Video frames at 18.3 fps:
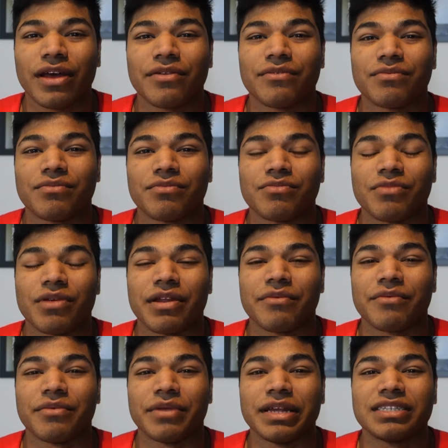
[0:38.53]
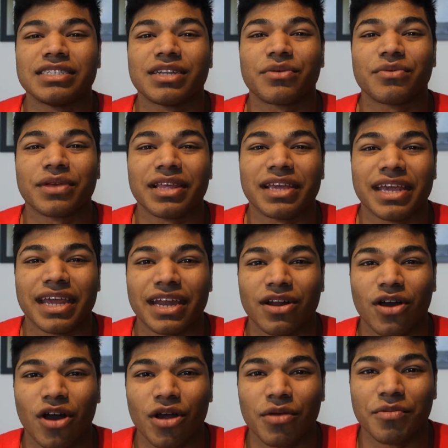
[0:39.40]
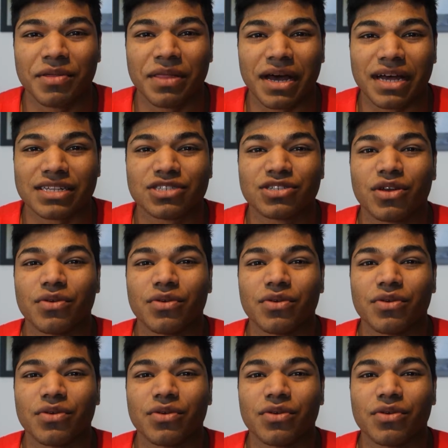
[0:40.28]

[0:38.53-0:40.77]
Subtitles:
and it needs to really hit home with us.